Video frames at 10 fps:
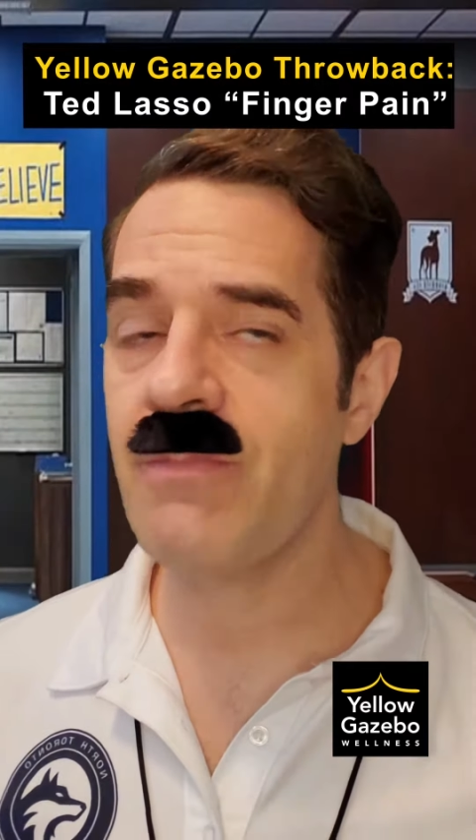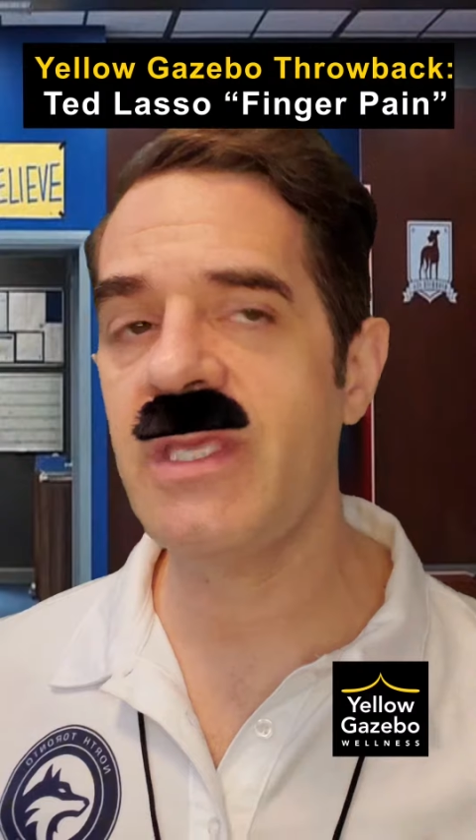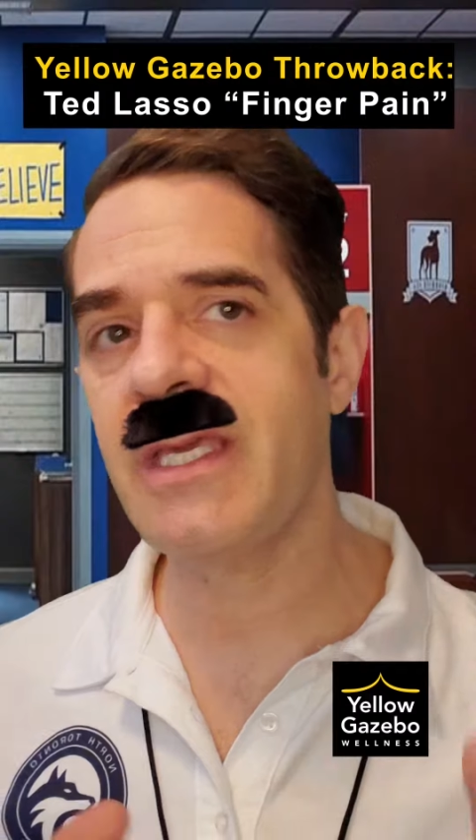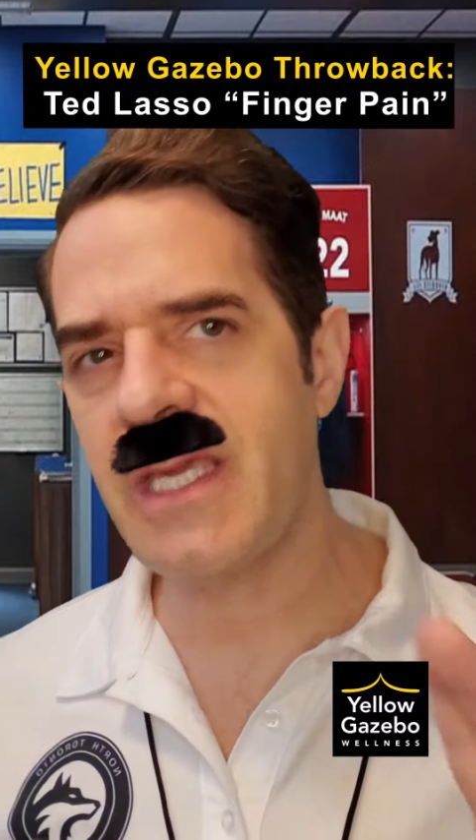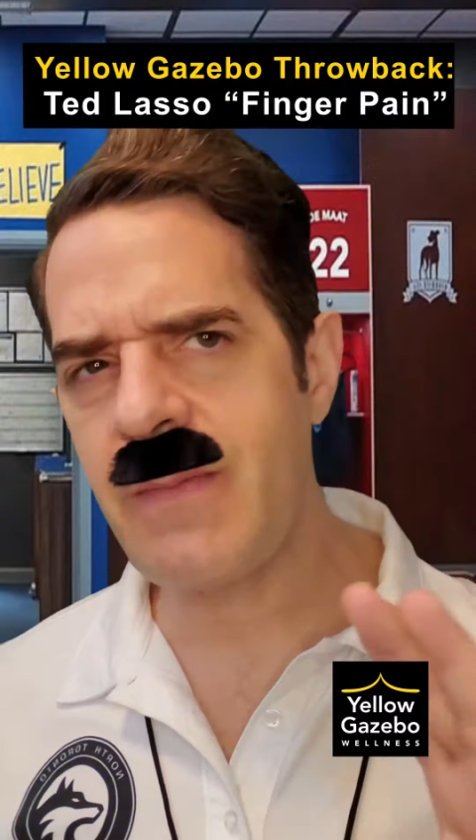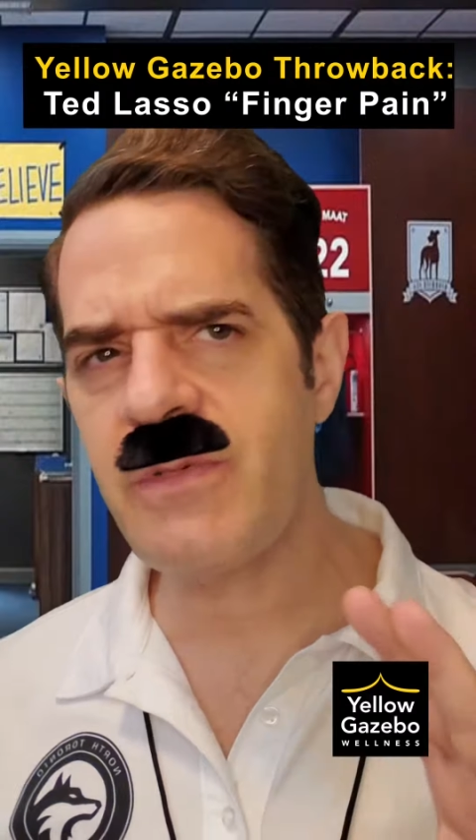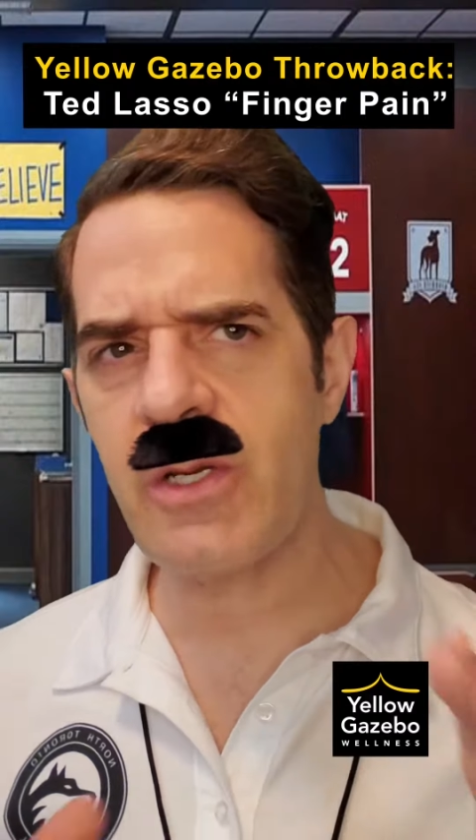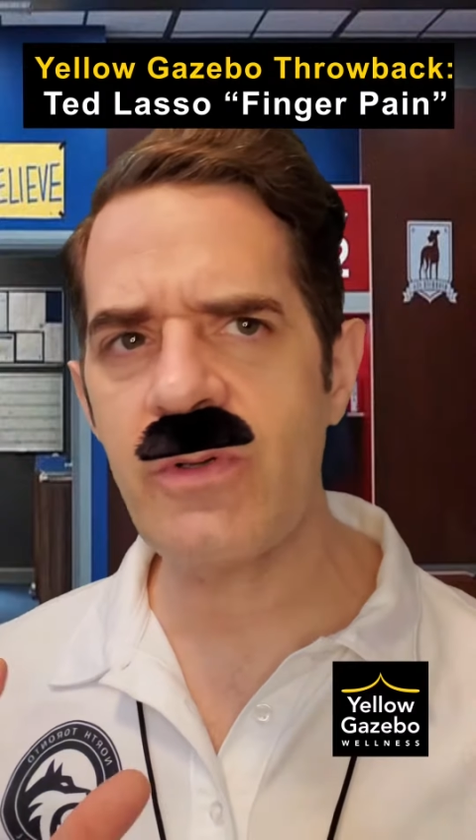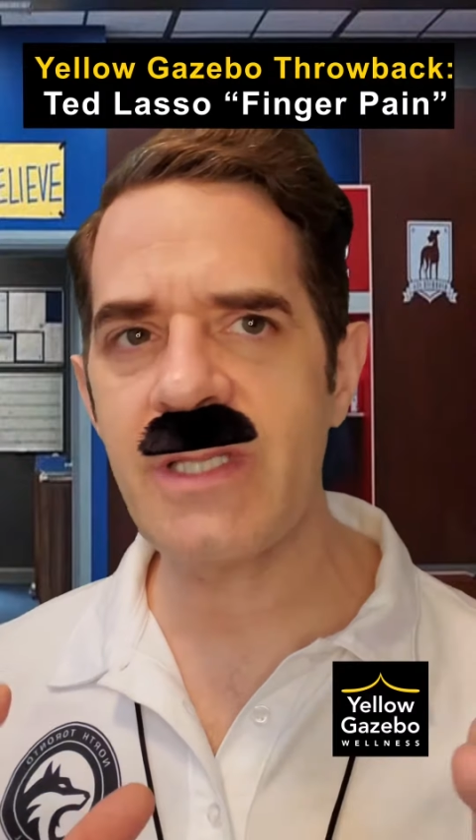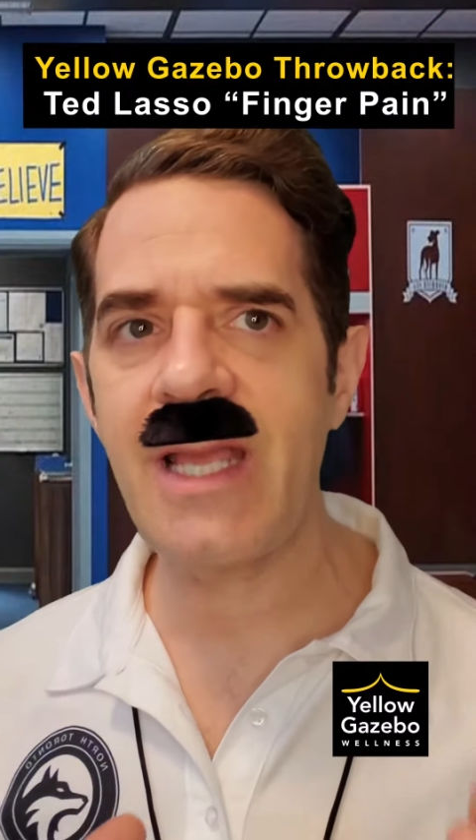but you keep
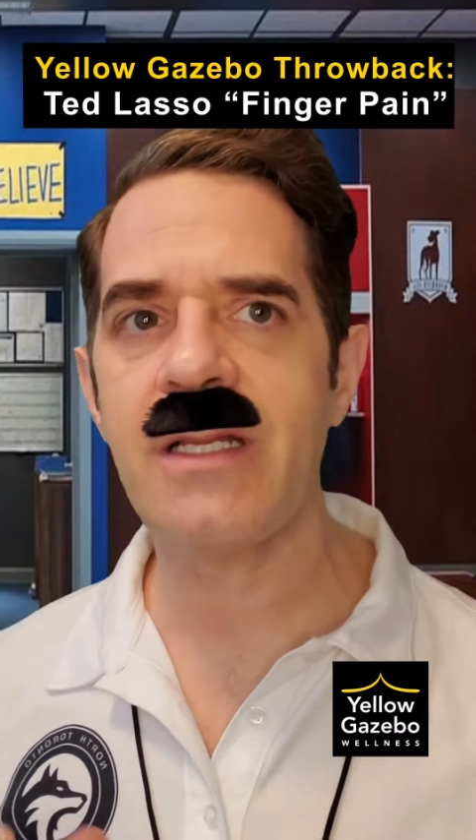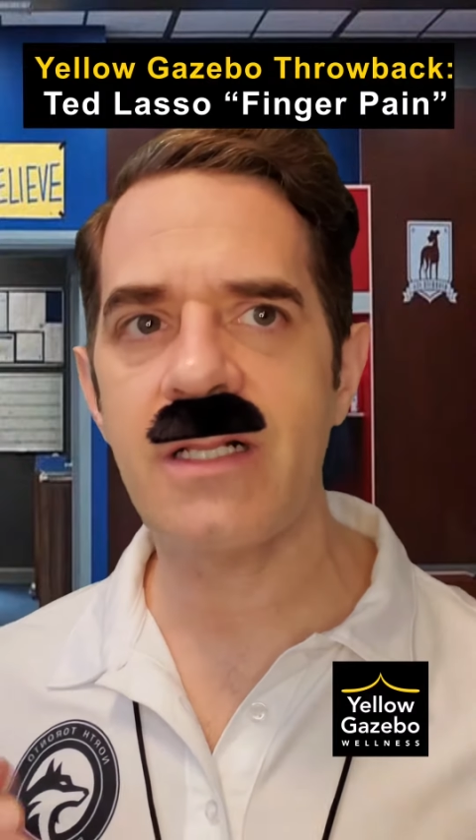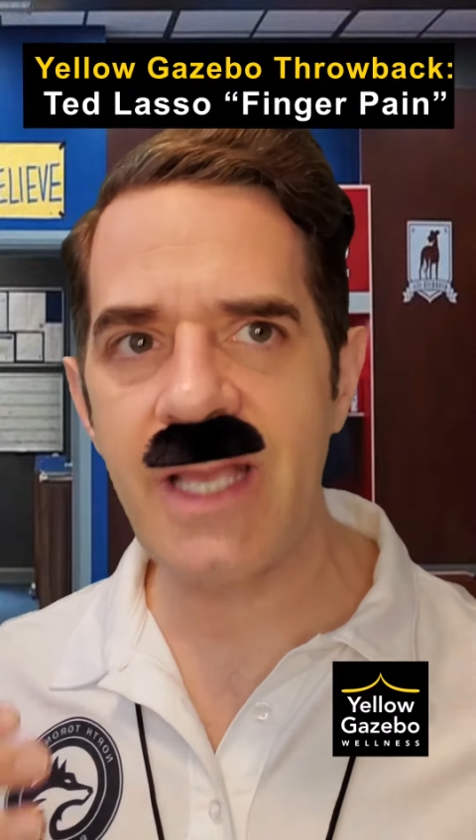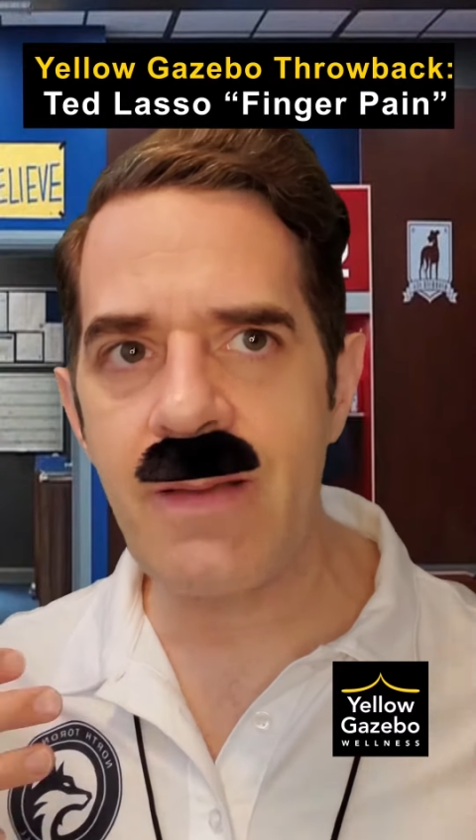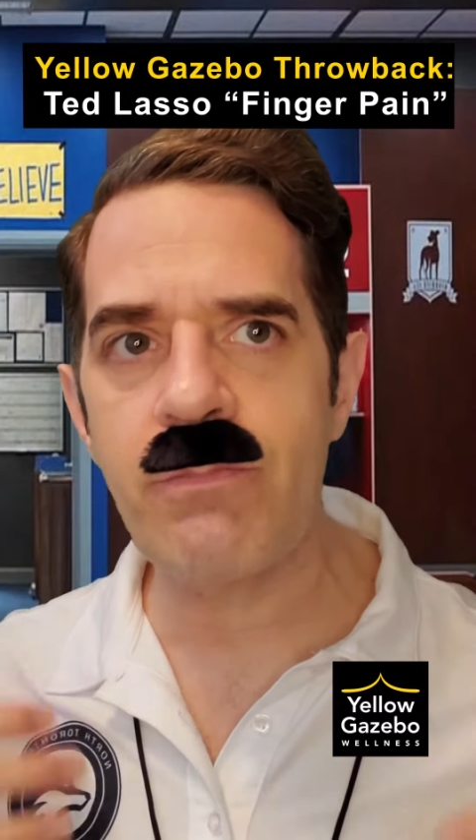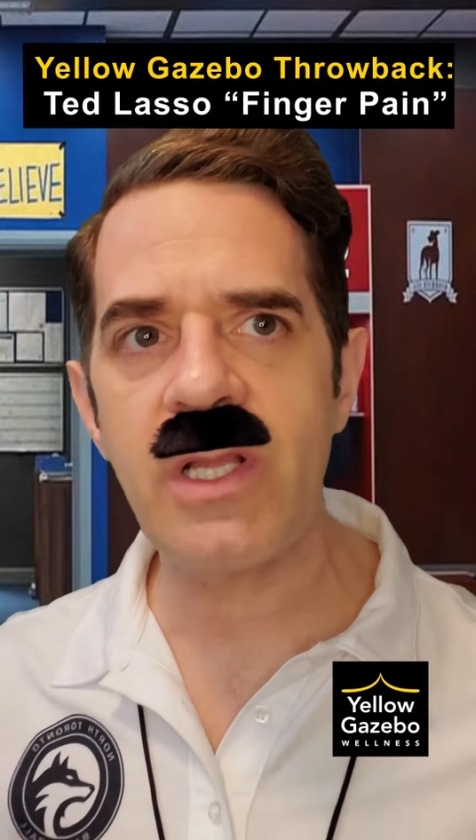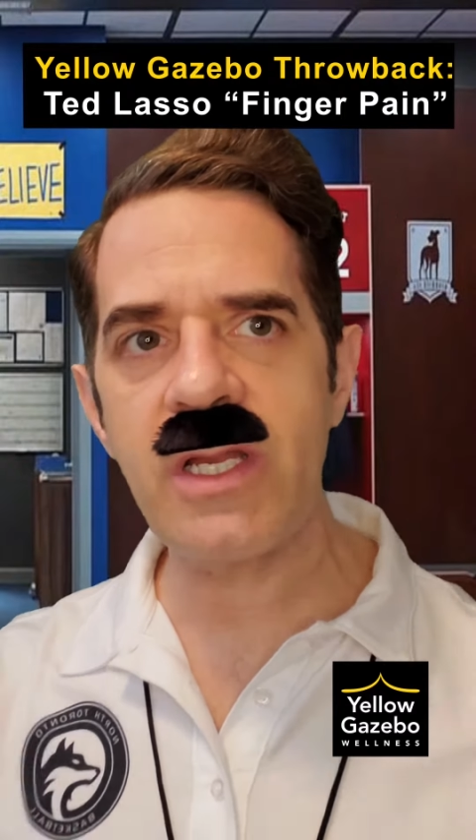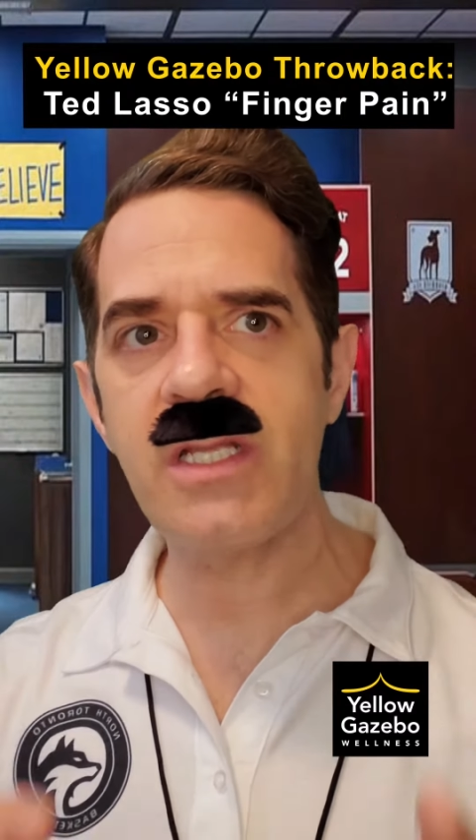doing that and it'll get blood